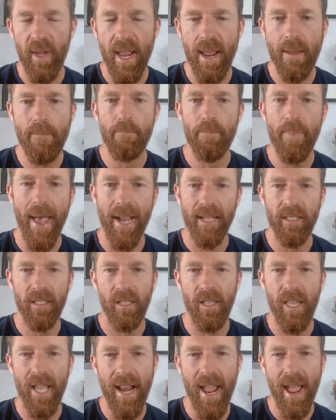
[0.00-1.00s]
impact
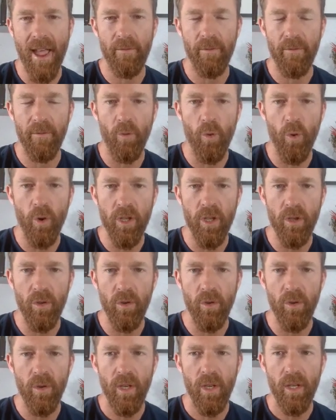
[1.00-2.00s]
did that have for
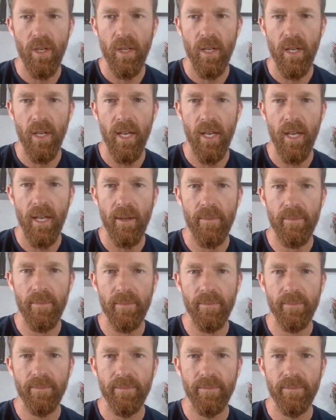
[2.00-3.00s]
you?
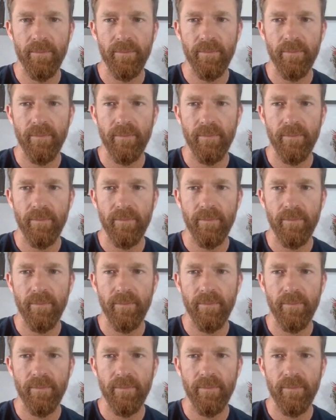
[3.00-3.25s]
And